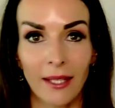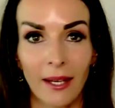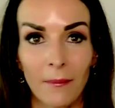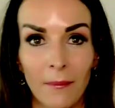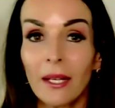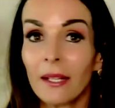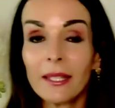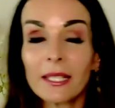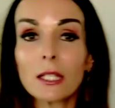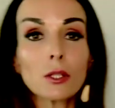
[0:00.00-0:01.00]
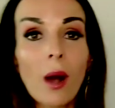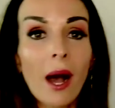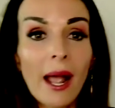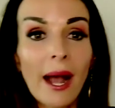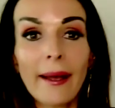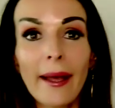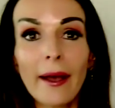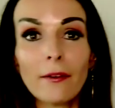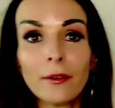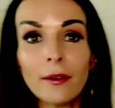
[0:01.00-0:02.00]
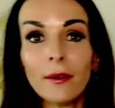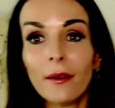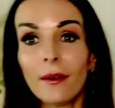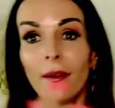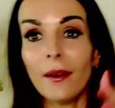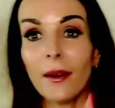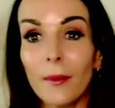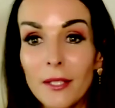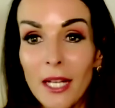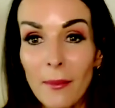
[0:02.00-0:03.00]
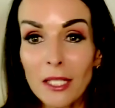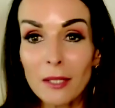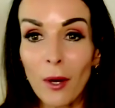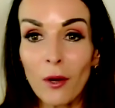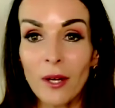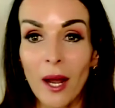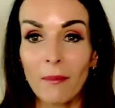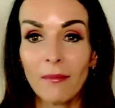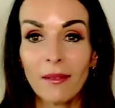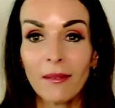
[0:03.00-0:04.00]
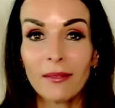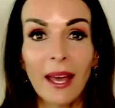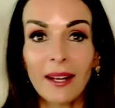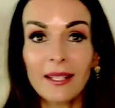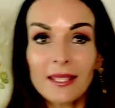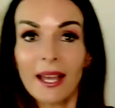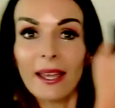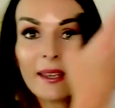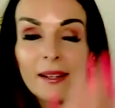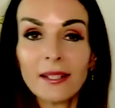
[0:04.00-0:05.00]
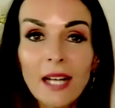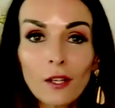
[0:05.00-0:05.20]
Okay. This is why I have a DMS program that is a